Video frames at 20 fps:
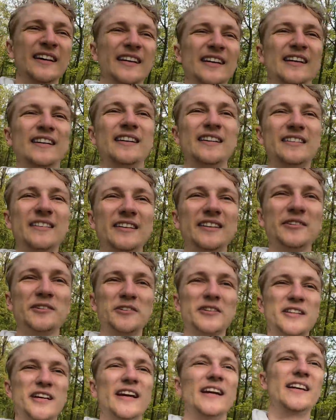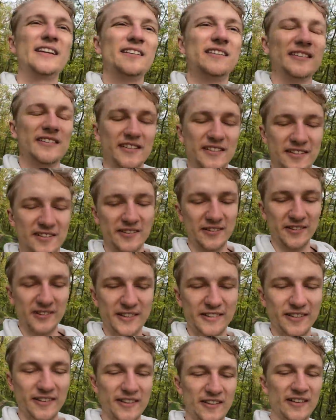easy to say, and it's not
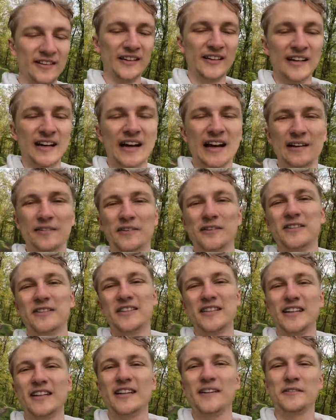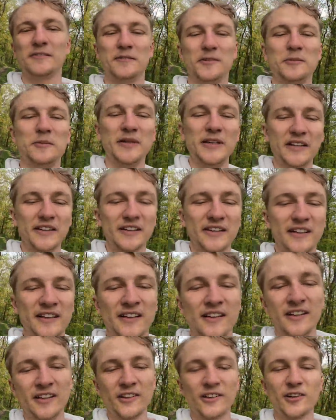I wouldn't say that would be a
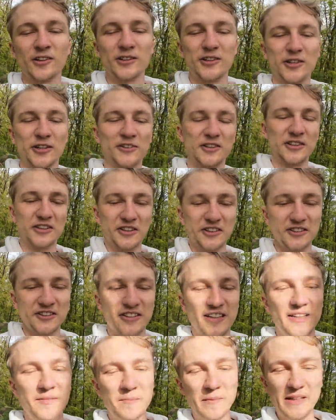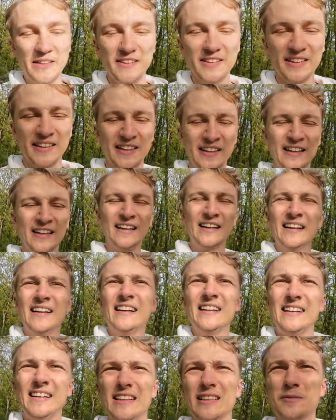controversial statement.
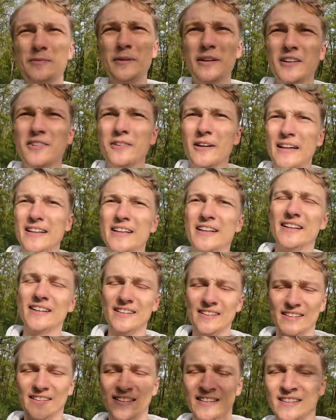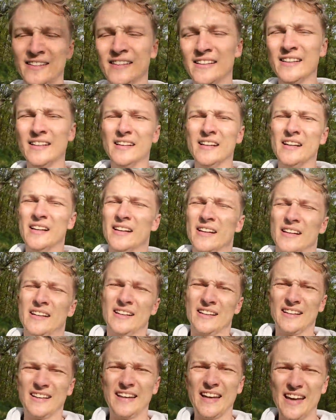He has been quite a
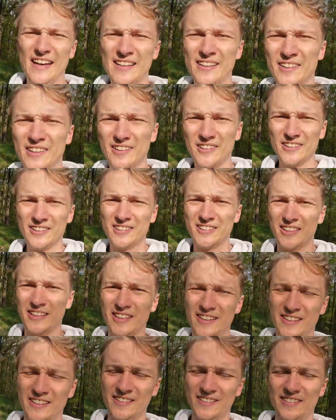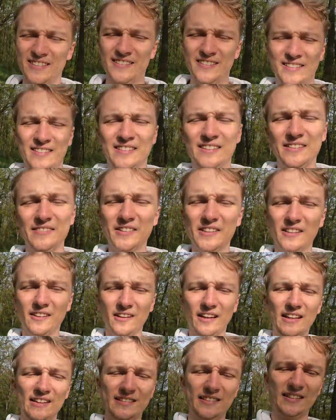chaos,
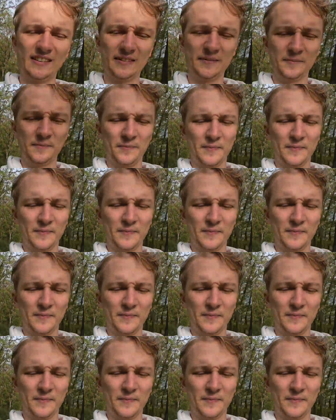nevertheless.